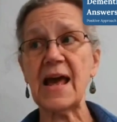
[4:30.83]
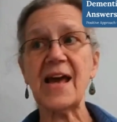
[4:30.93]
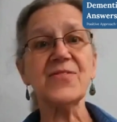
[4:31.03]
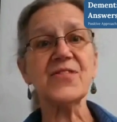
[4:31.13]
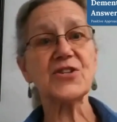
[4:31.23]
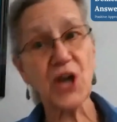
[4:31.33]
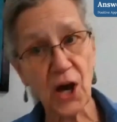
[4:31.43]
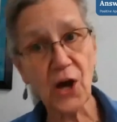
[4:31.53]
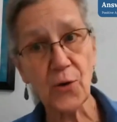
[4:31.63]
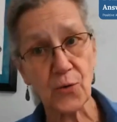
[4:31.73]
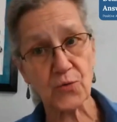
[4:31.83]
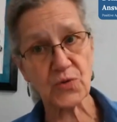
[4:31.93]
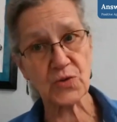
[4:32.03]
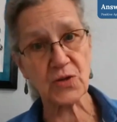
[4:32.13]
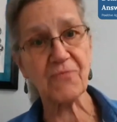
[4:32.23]
and the
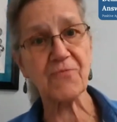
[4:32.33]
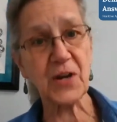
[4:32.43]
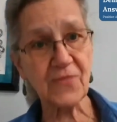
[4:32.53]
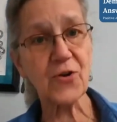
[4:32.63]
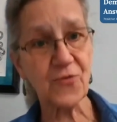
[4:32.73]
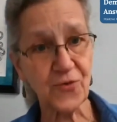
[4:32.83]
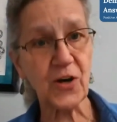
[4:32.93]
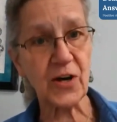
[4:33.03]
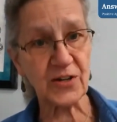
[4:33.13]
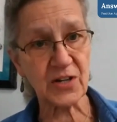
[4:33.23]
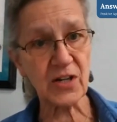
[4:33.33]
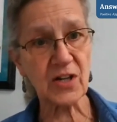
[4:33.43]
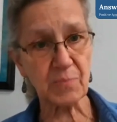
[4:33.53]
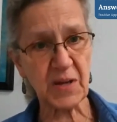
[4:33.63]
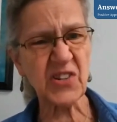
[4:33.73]
toes, the front of your foot,
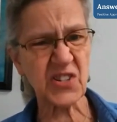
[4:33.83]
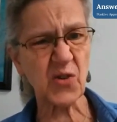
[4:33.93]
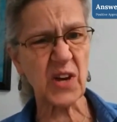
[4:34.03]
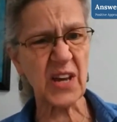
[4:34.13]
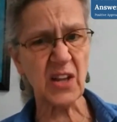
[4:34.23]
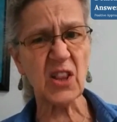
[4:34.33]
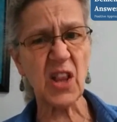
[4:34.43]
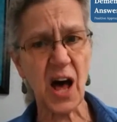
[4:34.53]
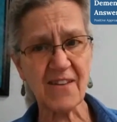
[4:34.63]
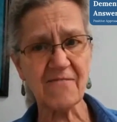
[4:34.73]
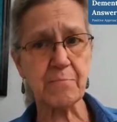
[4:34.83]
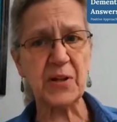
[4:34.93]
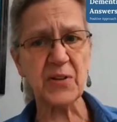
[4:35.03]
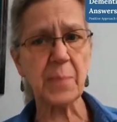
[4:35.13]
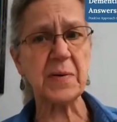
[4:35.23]
because you'll get a lot of
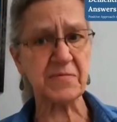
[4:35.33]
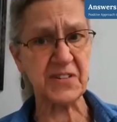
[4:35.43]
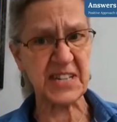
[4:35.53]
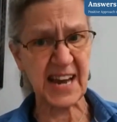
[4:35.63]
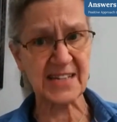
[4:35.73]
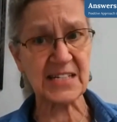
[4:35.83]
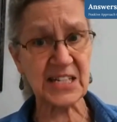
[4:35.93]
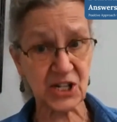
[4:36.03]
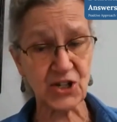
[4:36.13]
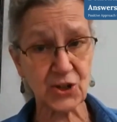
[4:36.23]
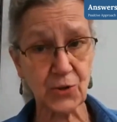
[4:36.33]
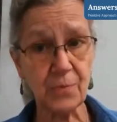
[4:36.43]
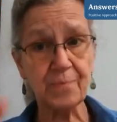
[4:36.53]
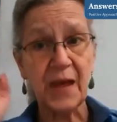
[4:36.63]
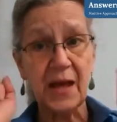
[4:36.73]
buildup of dead
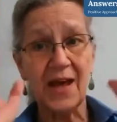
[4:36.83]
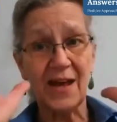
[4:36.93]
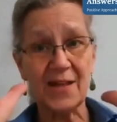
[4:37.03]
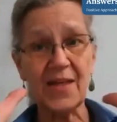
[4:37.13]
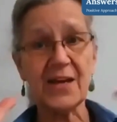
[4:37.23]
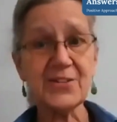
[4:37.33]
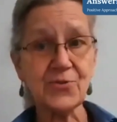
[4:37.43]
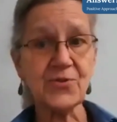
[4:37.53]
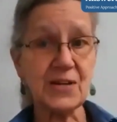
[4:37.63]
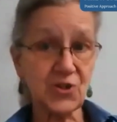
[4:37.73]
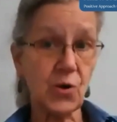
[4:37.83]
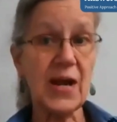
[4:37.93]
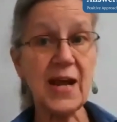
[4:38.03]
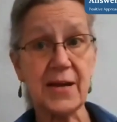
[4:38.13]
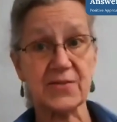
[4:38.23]
tissue. And then it turns out your
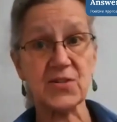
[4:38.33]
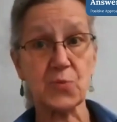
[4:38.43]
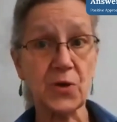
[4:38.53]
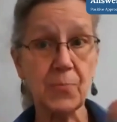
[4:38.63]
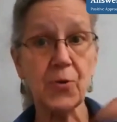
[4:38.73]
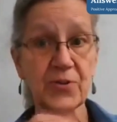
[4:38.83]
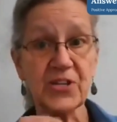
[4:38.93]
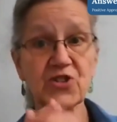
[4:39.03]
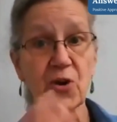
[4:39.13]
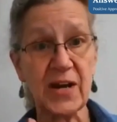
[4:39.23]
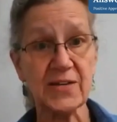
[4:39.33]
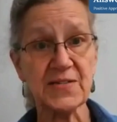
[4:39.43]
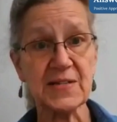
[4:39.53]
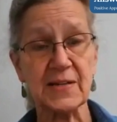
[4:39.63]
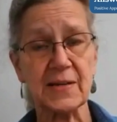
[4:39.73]
hands, really important to get your
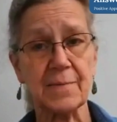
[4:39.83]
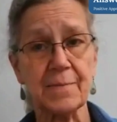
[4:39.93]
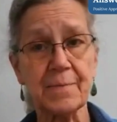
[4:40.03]
hands clean.